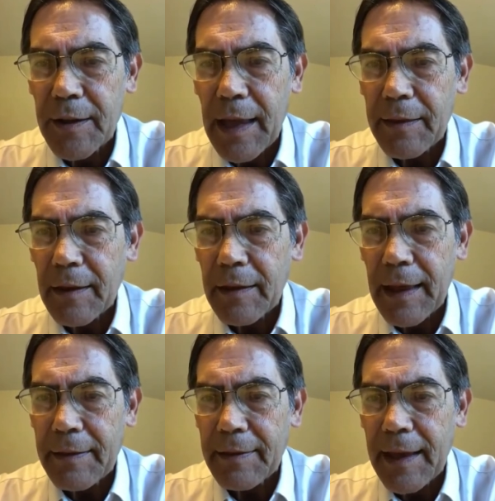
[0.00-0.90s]

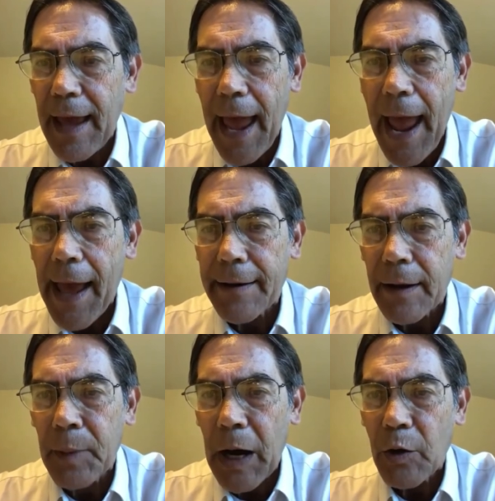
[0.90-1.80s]
that they had
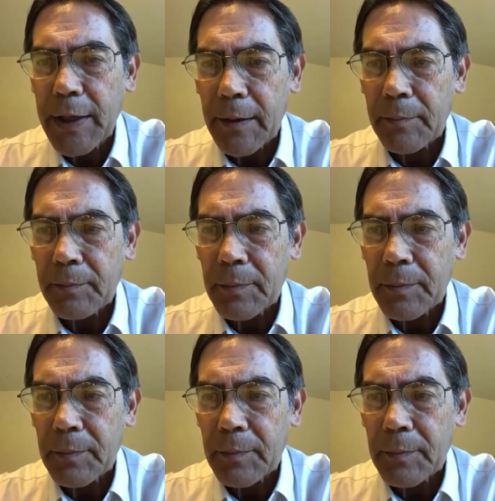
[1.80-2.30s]
about him.